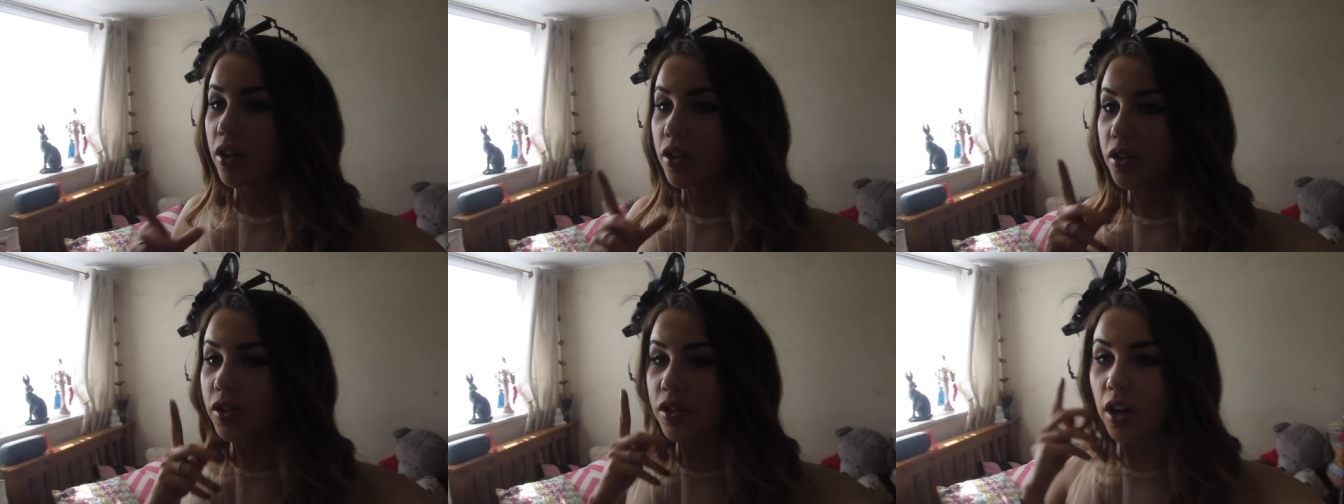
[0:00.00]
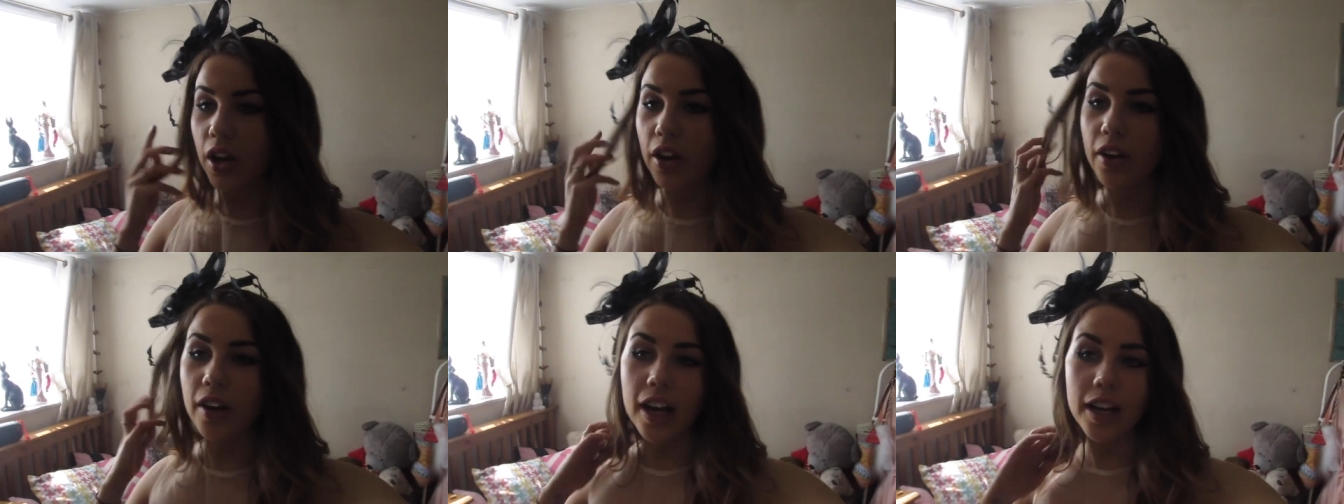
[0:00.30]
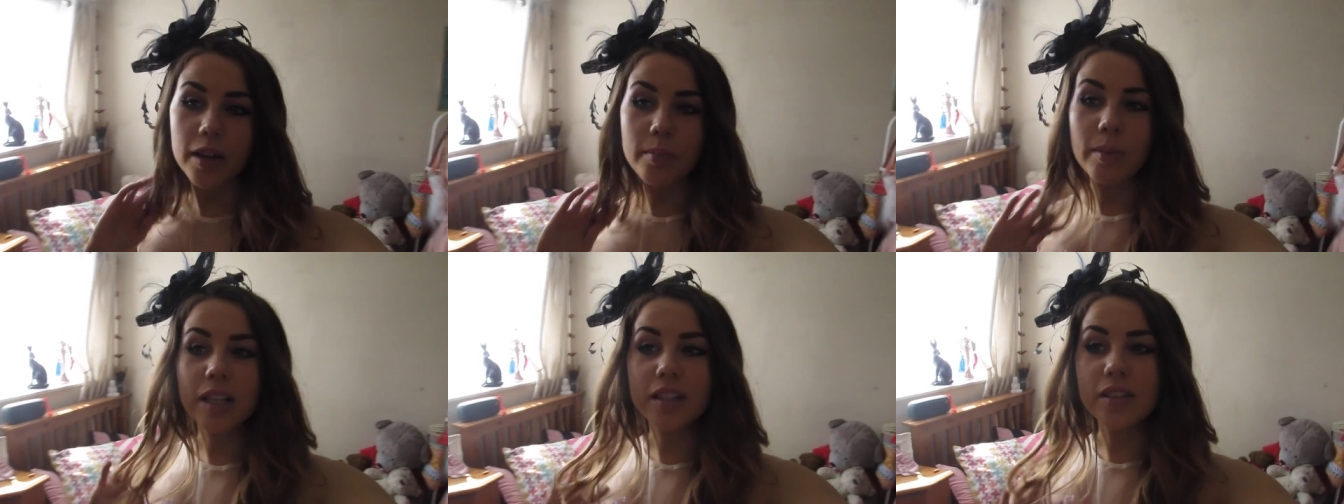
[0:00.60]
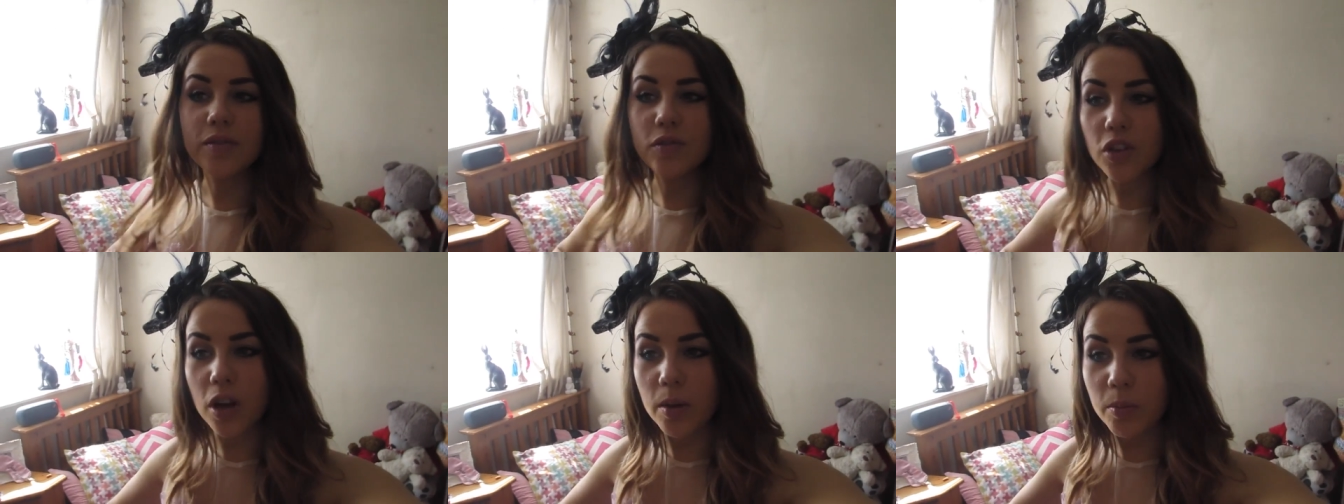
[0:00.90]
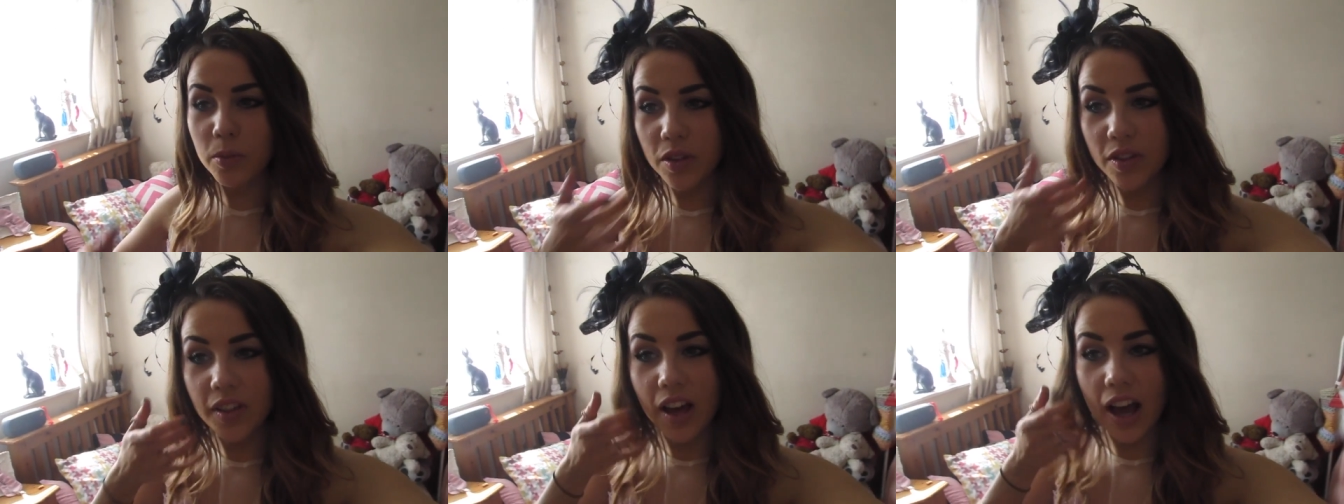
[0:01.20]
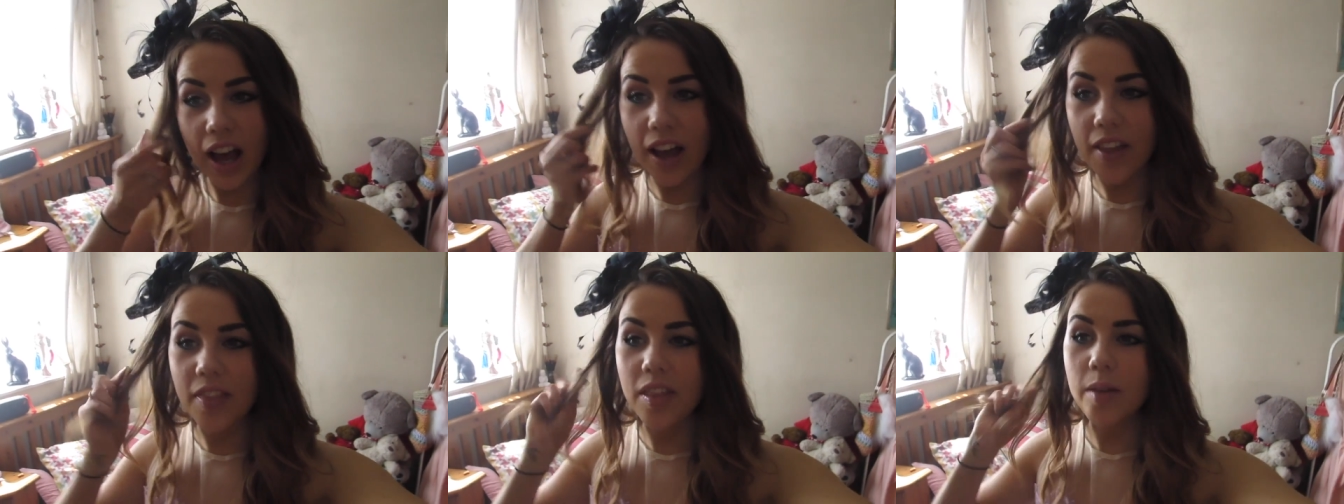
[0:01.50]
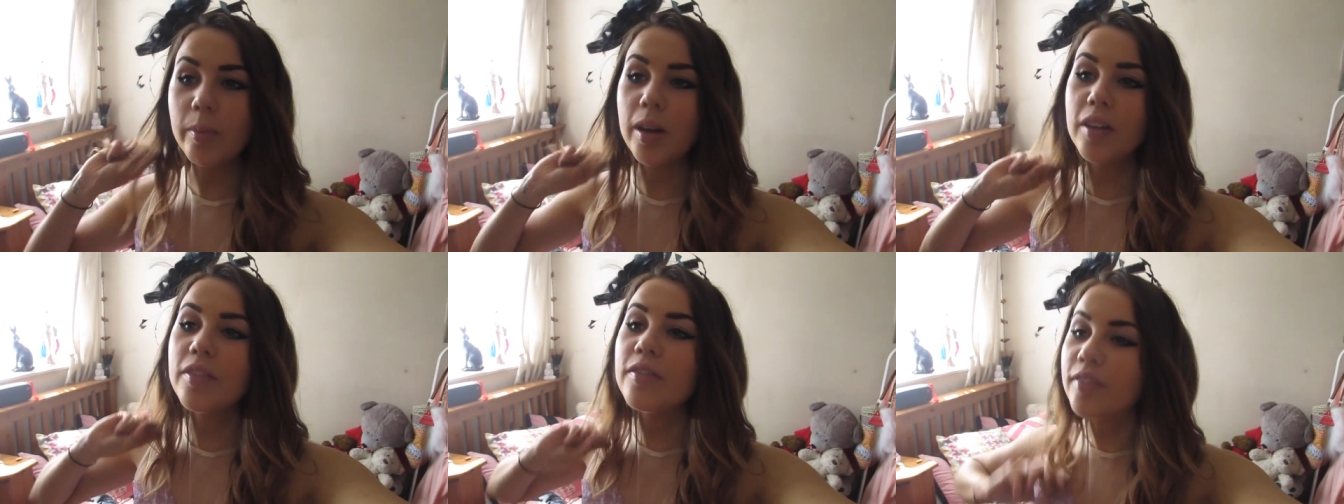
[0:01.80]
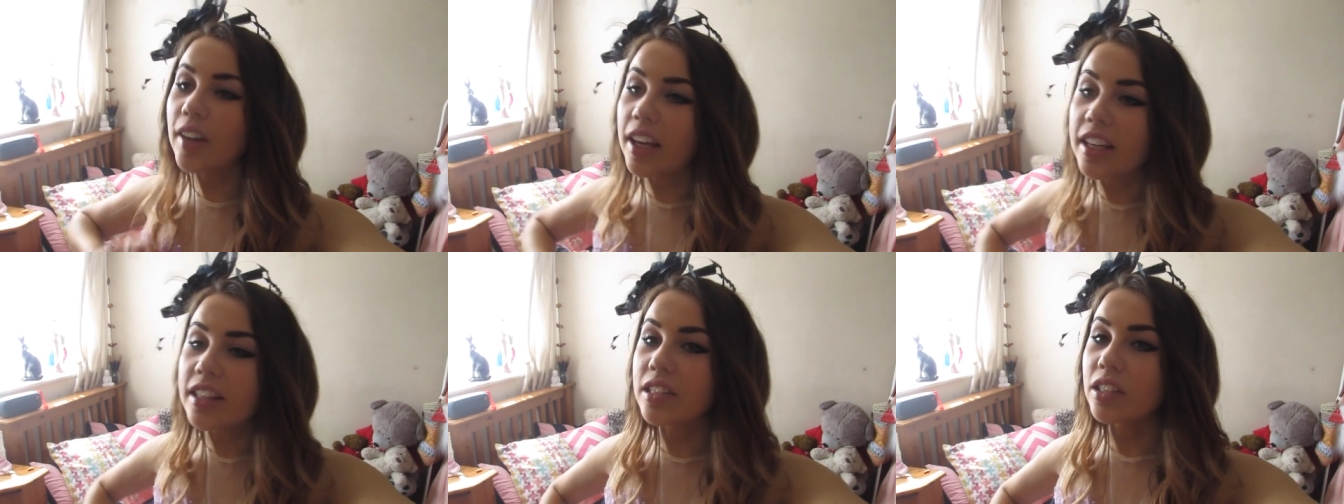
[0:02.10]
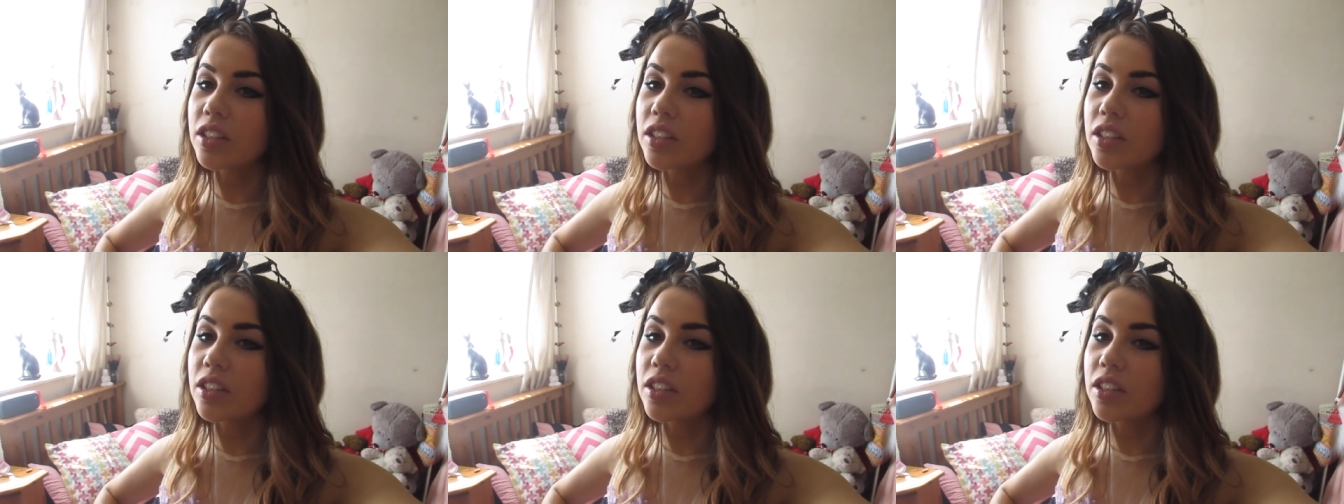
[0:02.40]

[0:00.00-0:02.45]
So I had a massive drama with that, and then my face